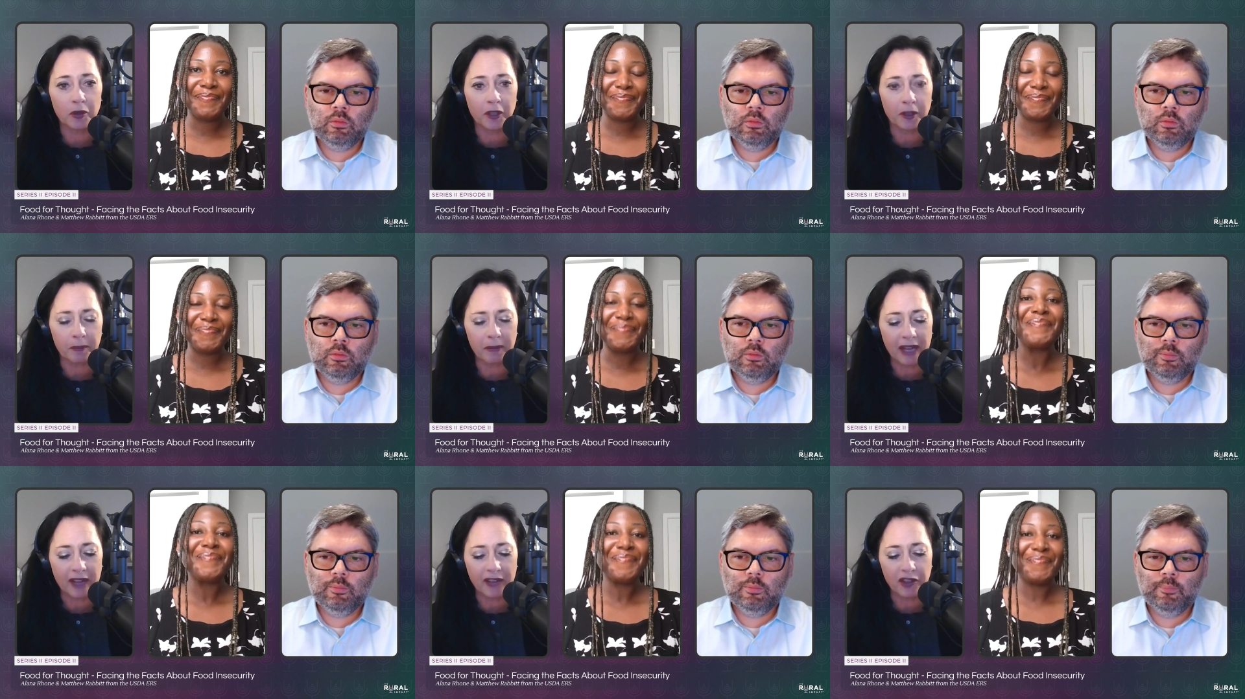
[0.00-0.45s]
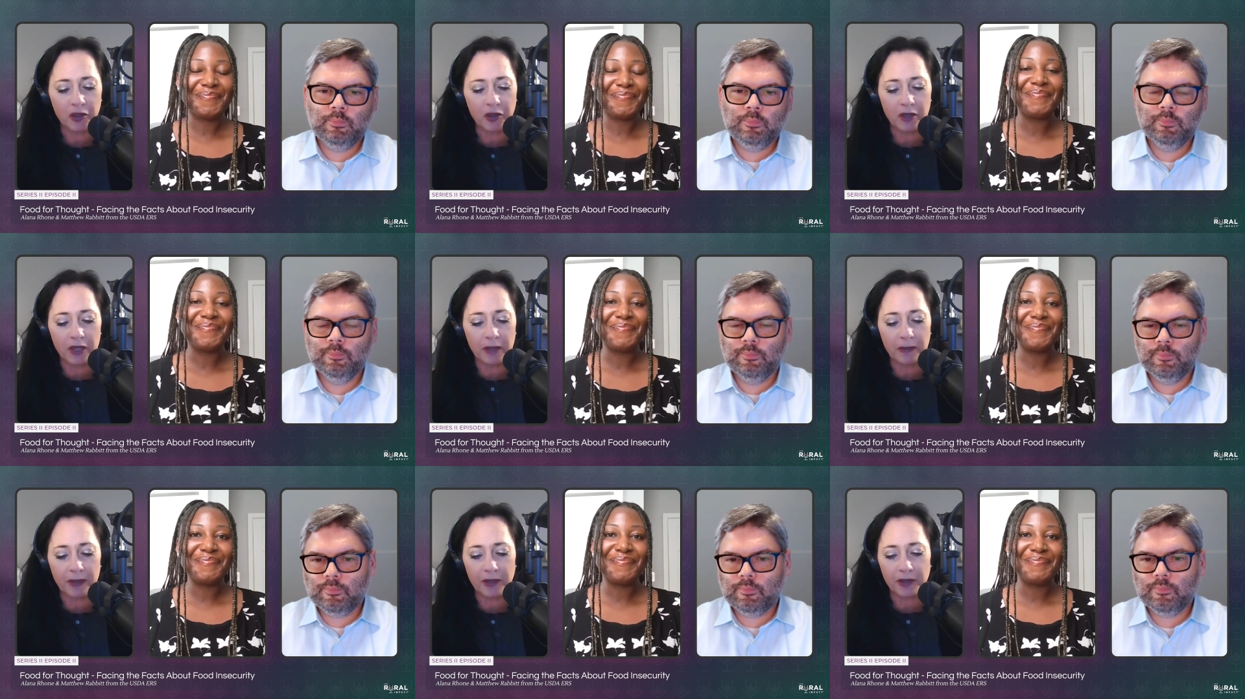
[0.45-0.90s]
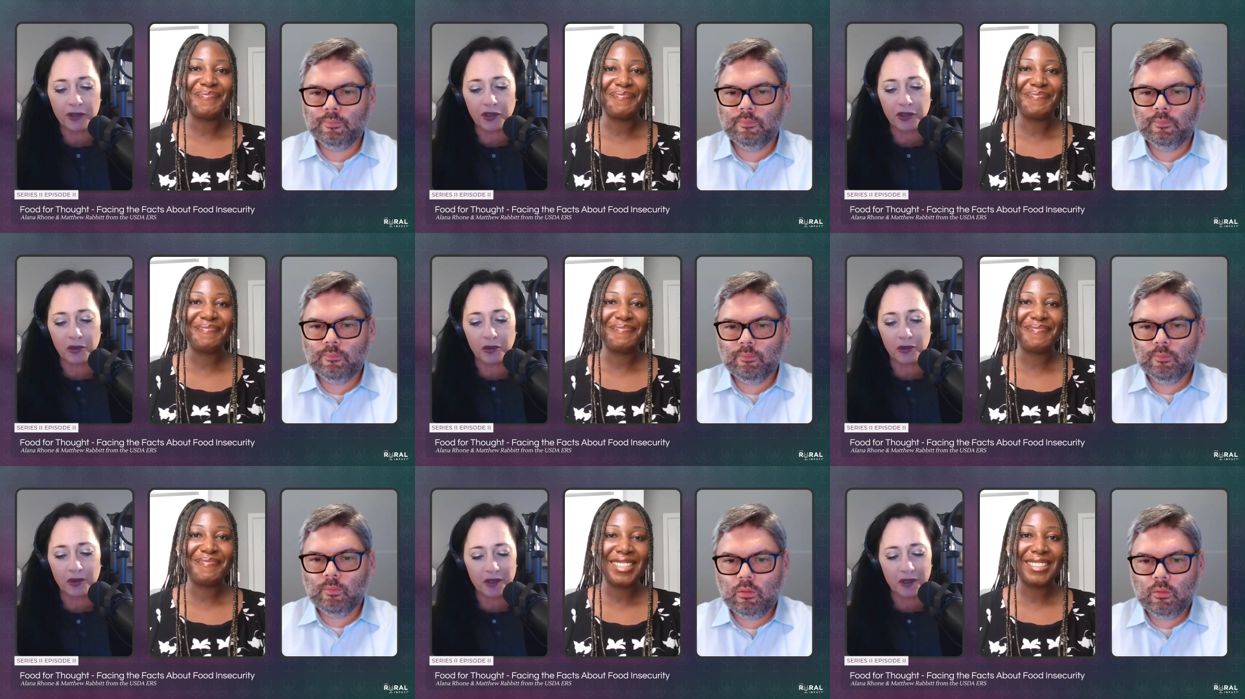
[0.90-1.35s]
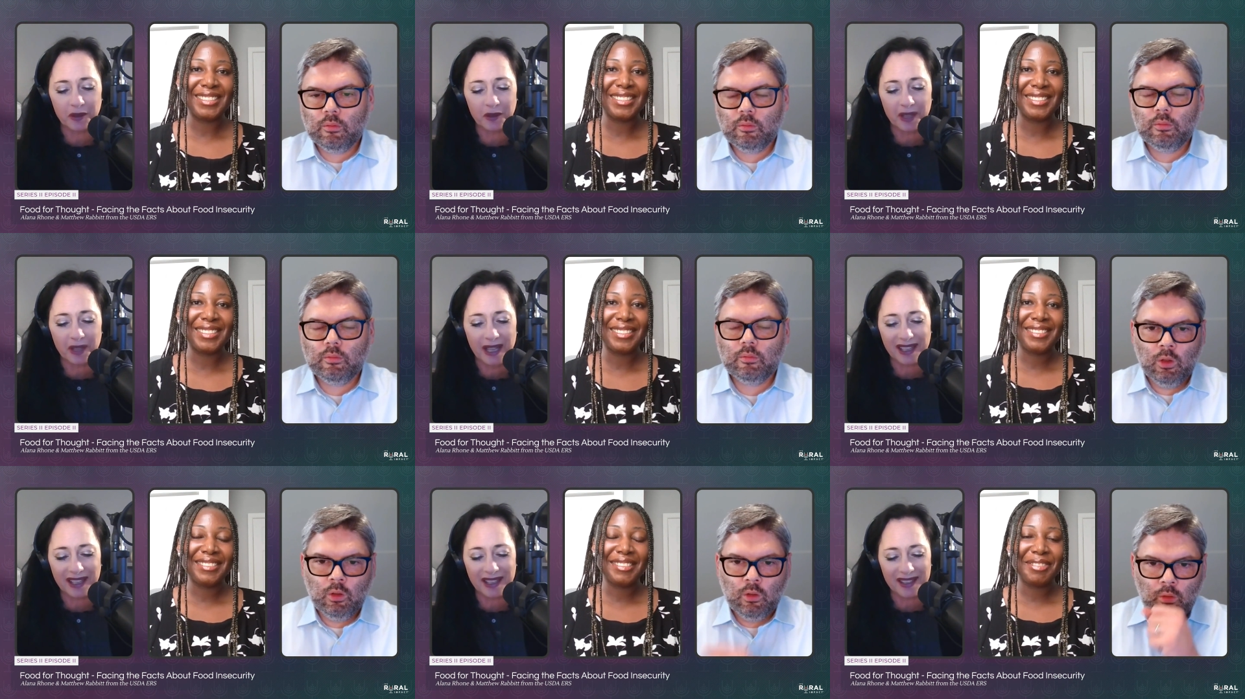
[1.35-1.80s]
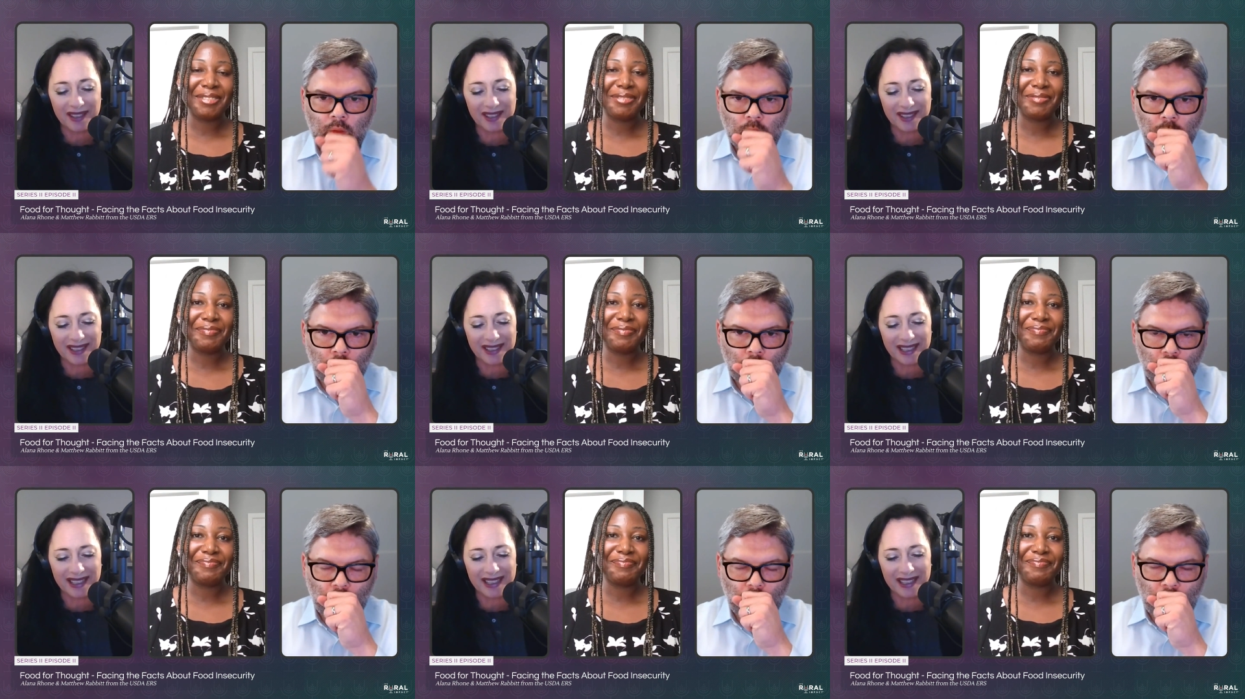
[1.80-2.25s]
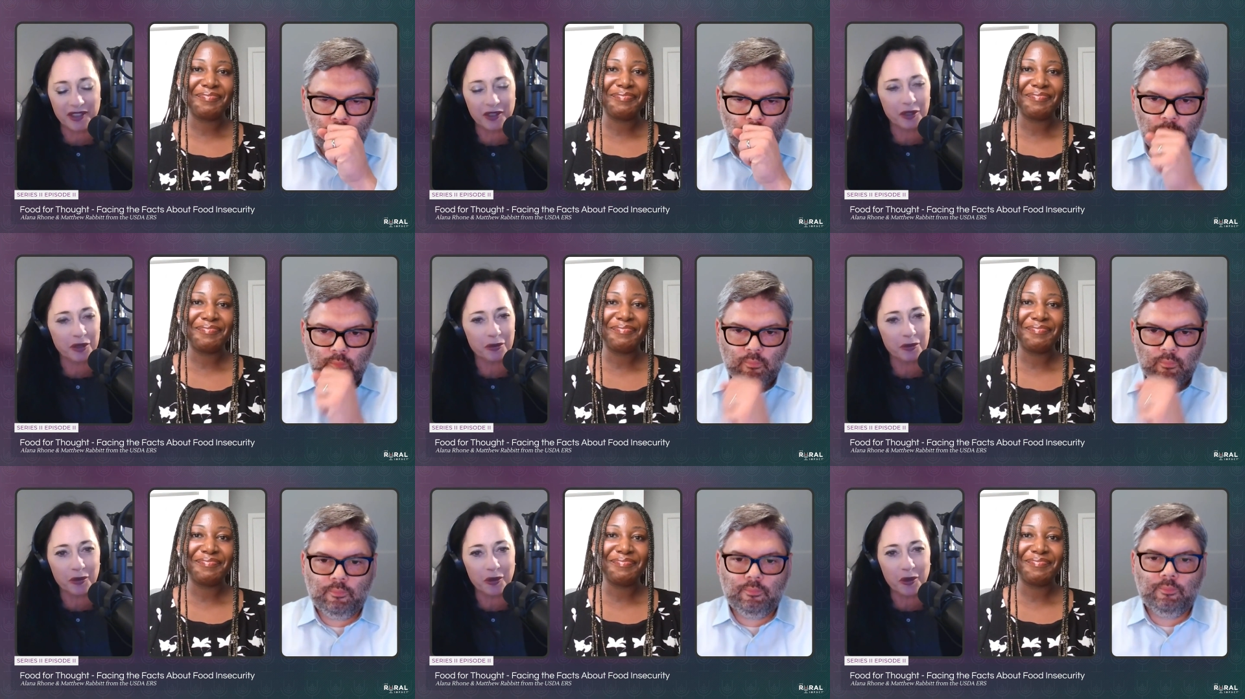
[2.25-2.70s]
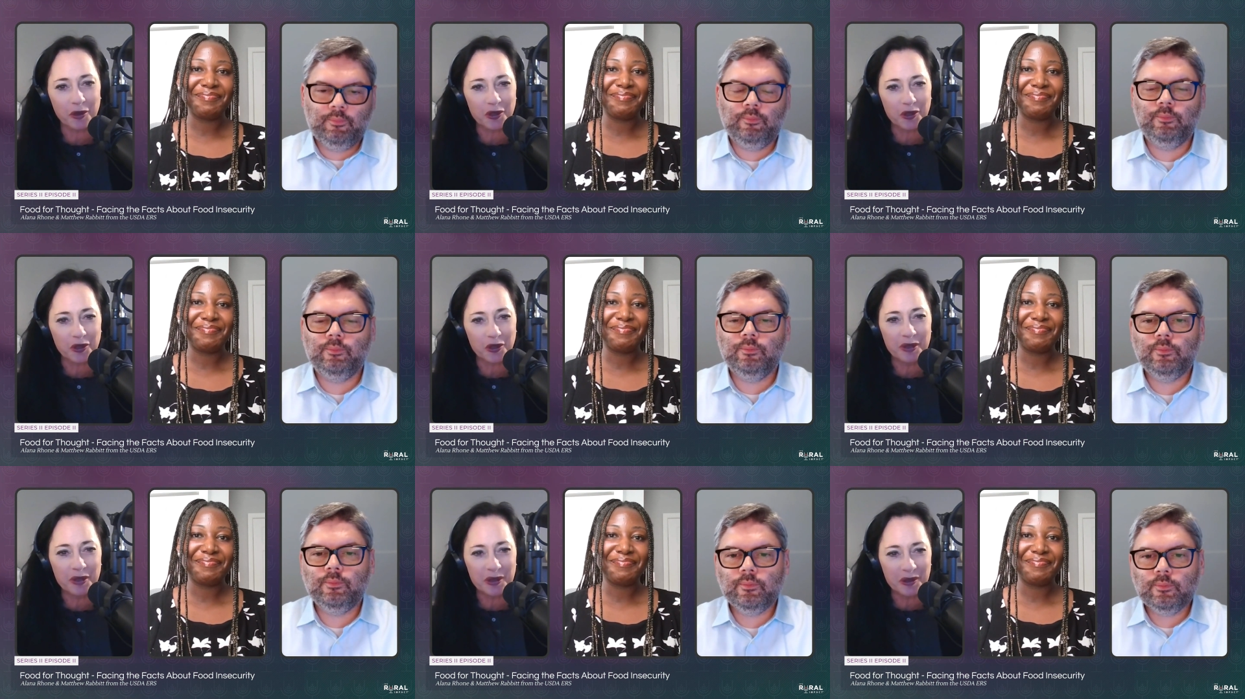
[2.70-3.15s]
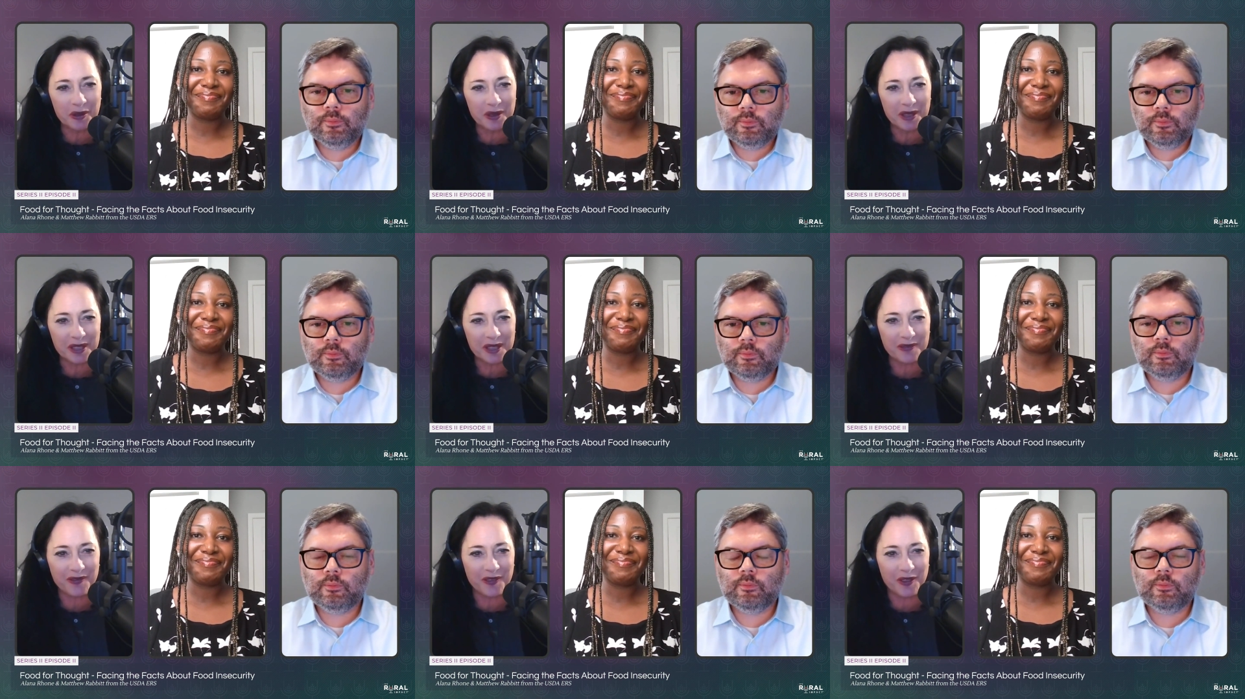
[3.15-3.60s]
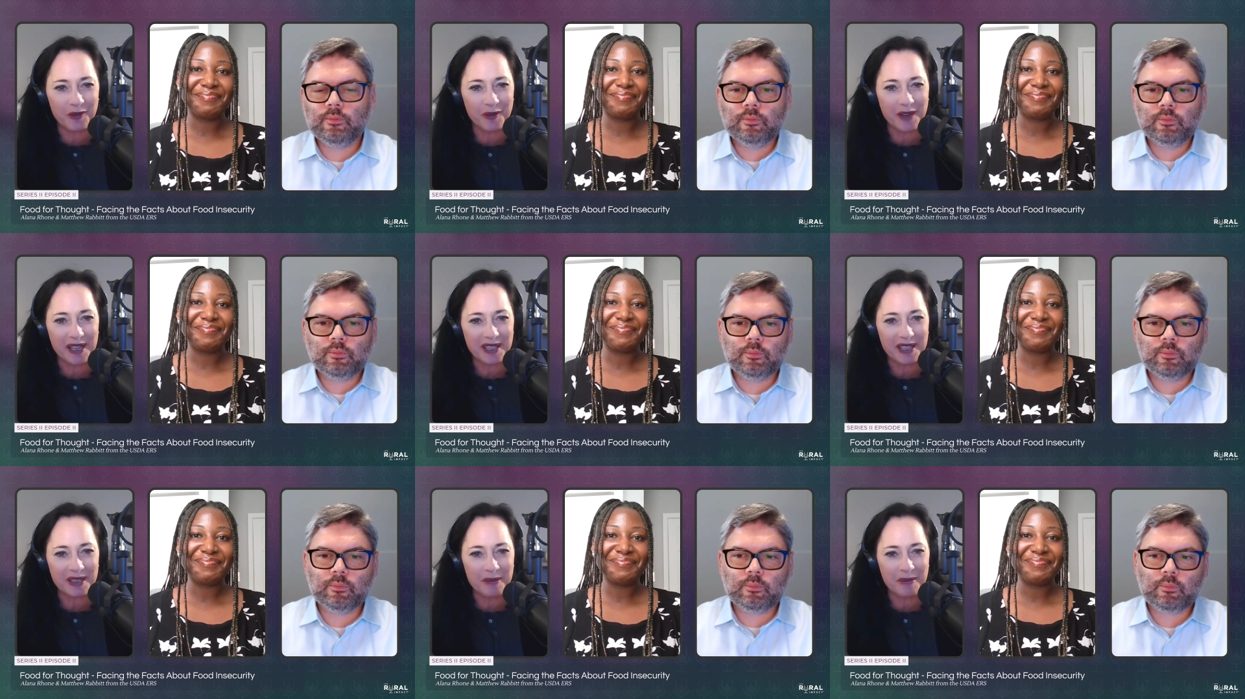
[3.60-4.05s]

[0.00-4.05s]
Speaker 1: work. Matthew, what about you? you? As in your role, you've been doing this for quite